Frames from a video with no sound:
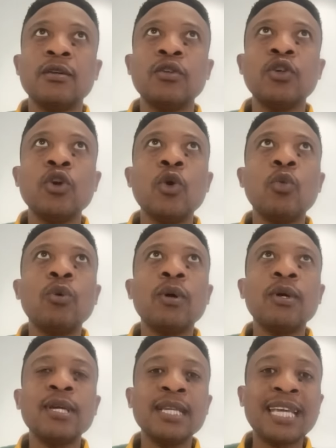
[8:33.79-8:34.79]
you know
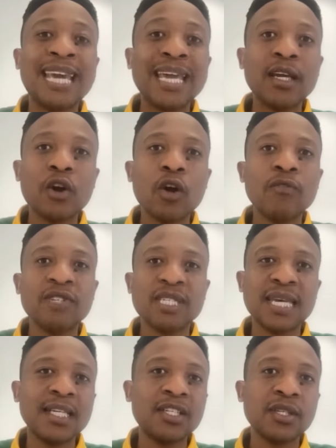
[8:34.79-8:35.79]
in getting
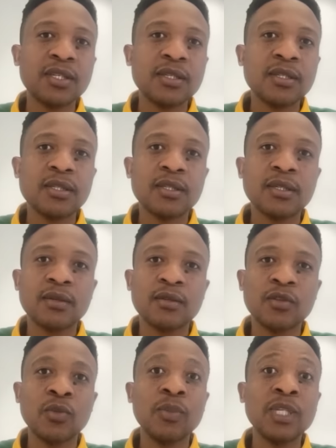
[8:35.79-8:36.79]
conversations
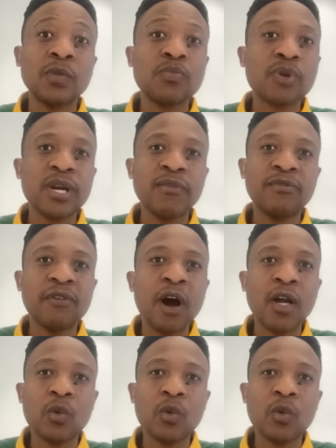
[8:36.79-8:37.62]
to be spread far